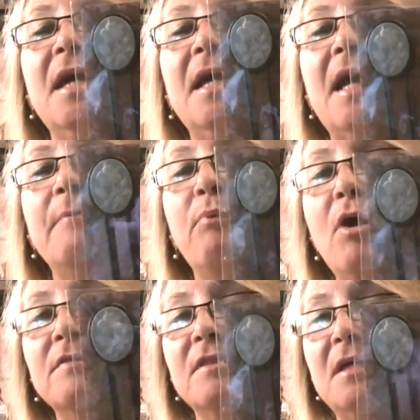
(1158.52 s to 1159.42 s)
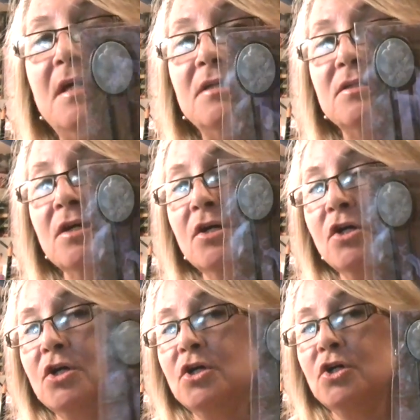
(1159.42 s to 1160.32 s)
And I bought these
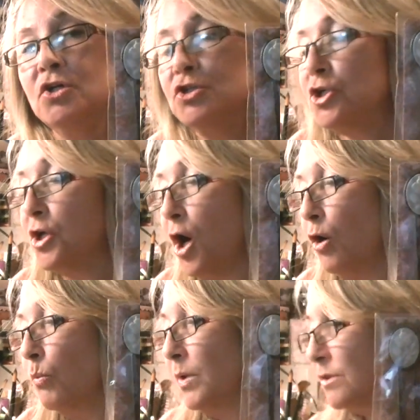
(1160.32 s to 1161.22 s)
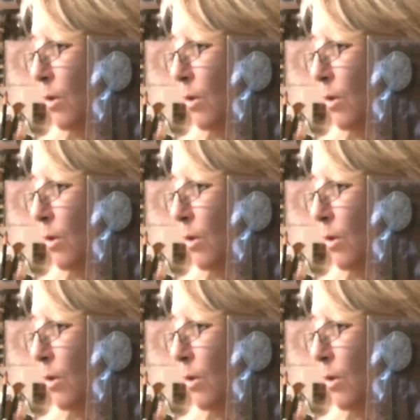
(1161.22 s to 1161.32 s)
to go with